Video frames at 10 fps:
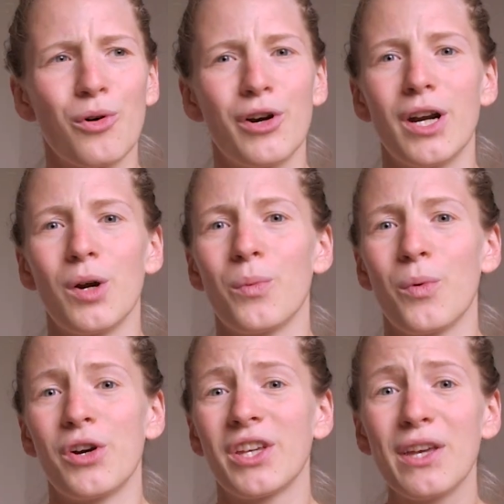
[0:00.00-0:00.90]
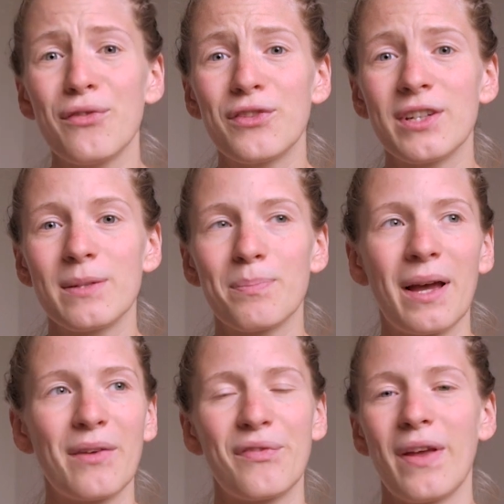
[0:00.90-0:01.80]
or were gifted
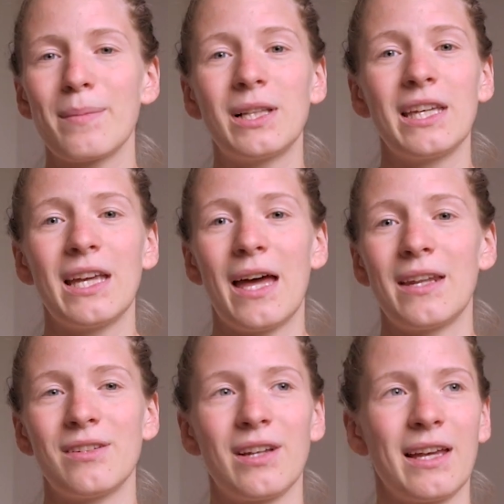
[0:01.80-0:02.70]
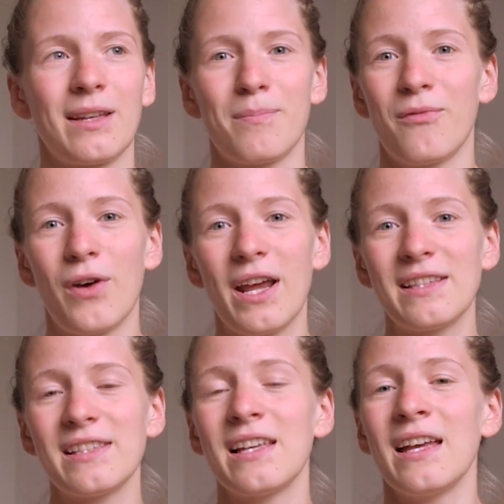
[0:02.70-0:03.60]
by family and like
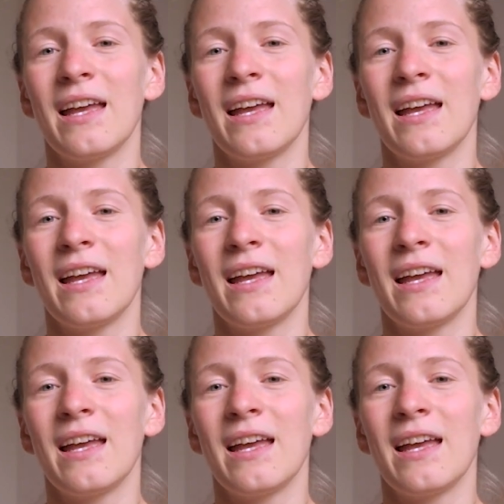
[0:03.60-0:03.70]
friends.